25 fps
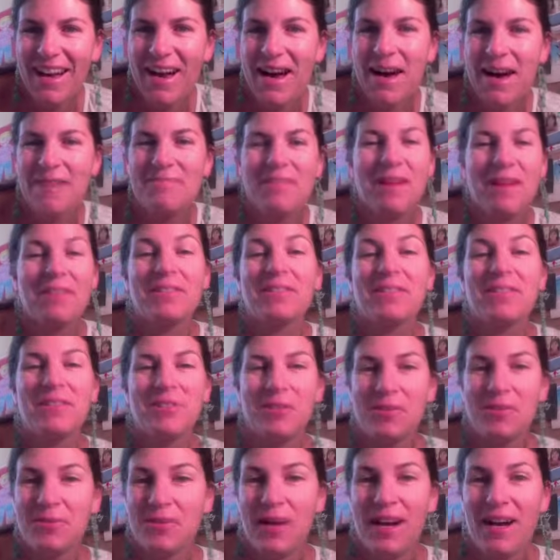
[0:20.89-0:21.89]
I'm not really
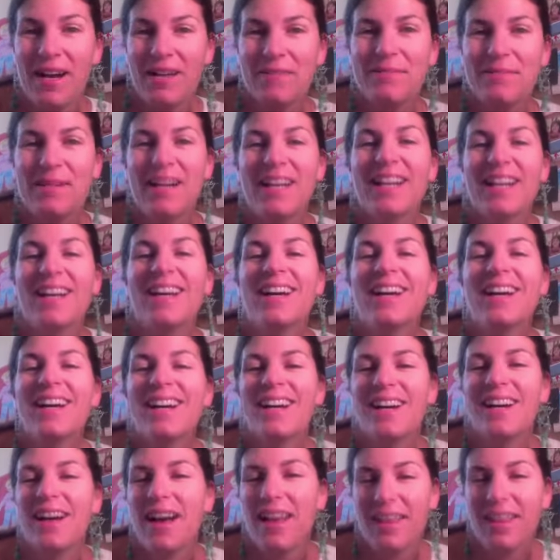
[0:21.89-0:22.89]
sure why, but
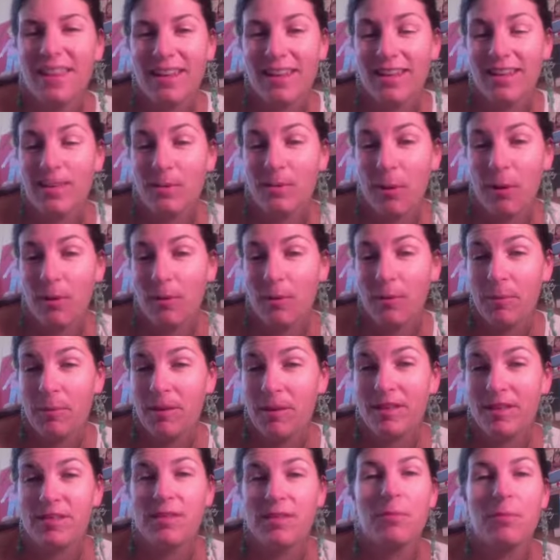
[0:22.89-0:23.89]
I think it's probably
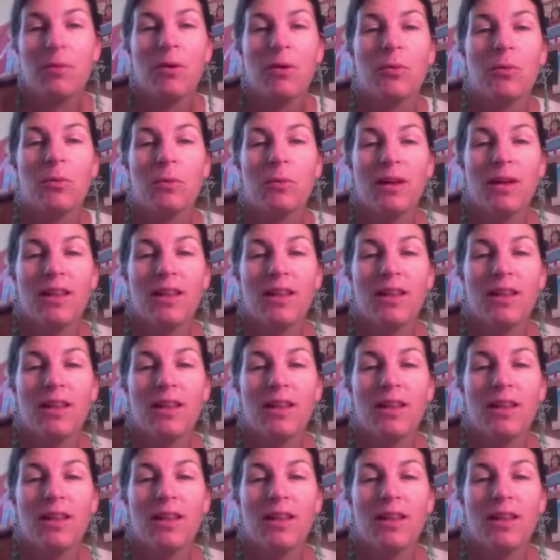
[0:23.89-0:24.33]
because I'm home